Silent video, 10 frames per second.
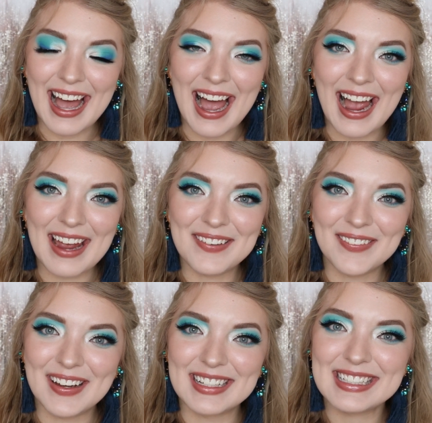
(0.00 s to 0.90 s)
I
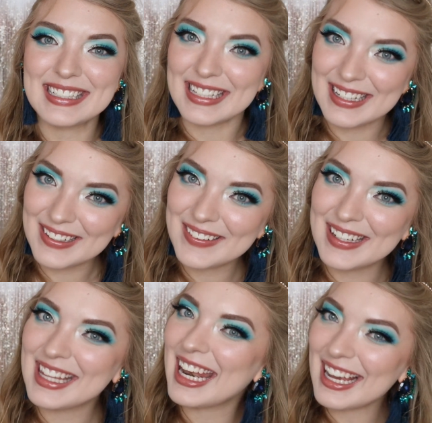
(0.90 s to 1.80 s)
will see you
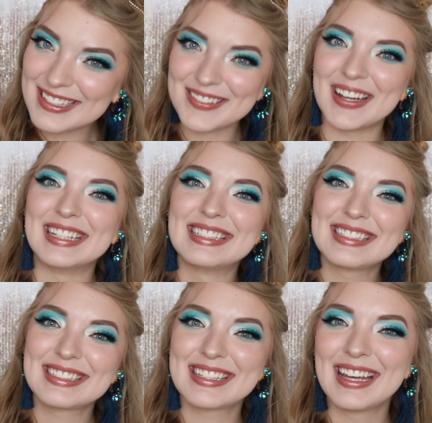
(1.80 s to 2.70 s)
in the next one.
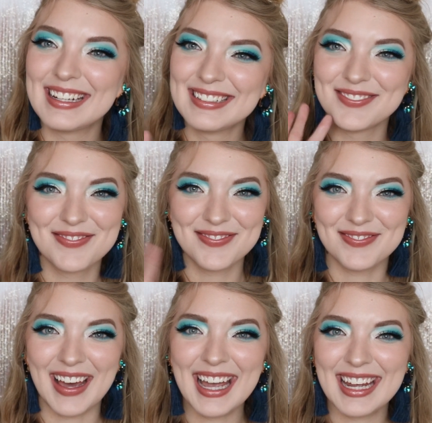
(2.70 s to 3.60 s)
Okay,
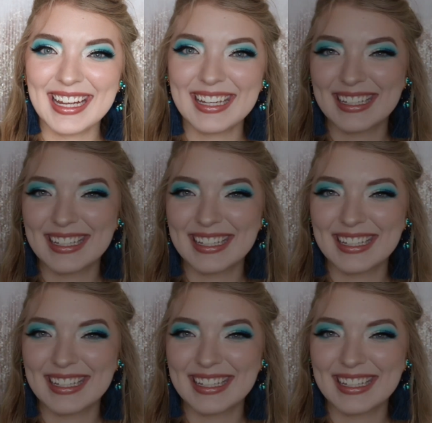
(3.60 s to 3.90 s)
bye.